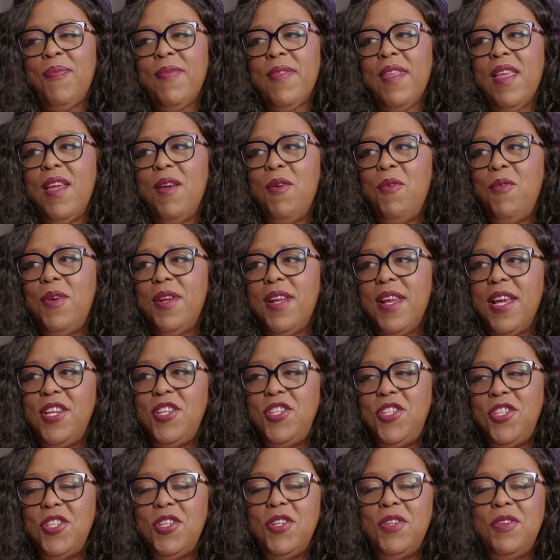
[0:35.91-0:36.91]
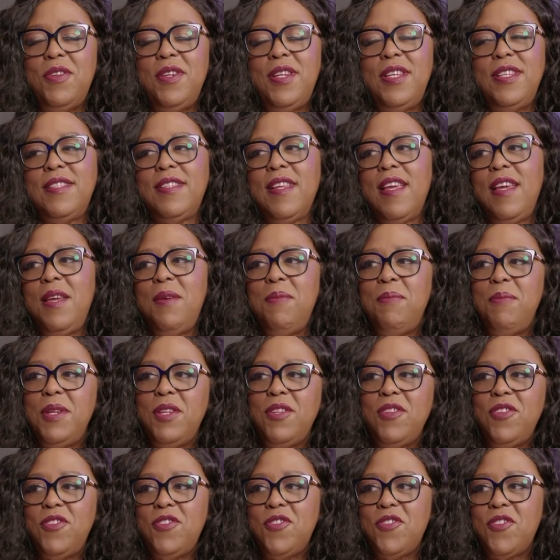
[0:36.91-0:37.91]
And what I do is I
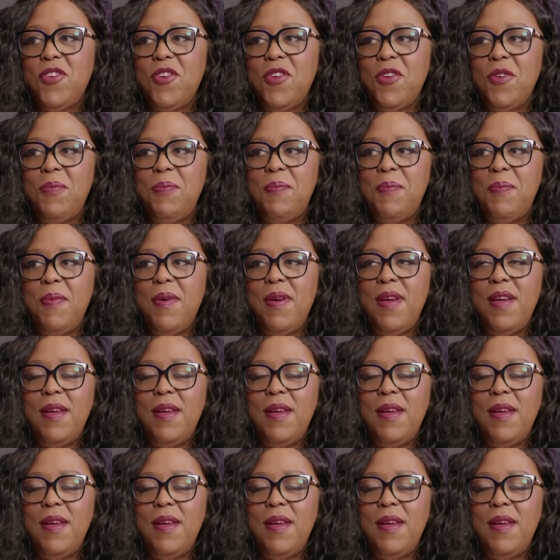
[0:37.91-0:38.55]
administer